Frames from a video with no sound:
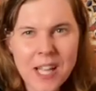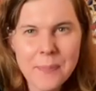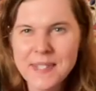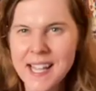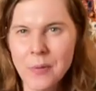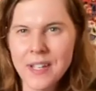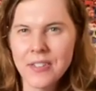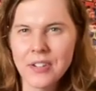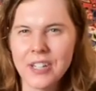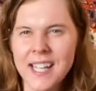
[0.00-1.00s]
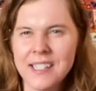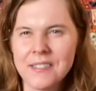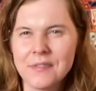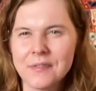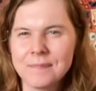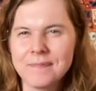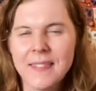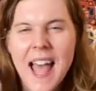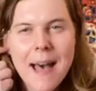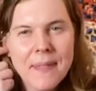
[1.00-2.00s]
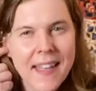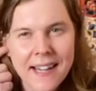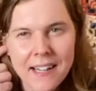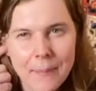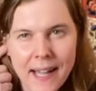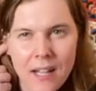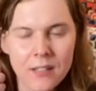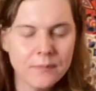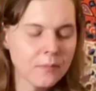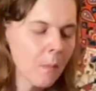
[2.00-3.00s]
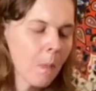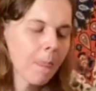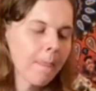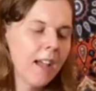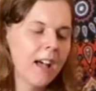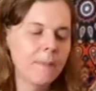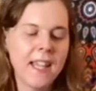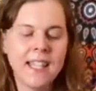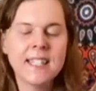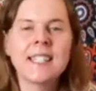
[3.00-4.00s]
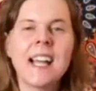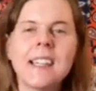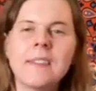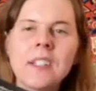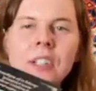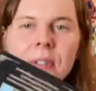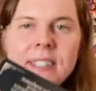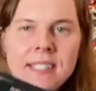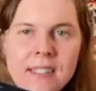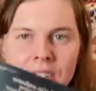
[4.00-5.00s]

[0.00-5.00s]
upset with or kind of apathetic about, that he's not even noticing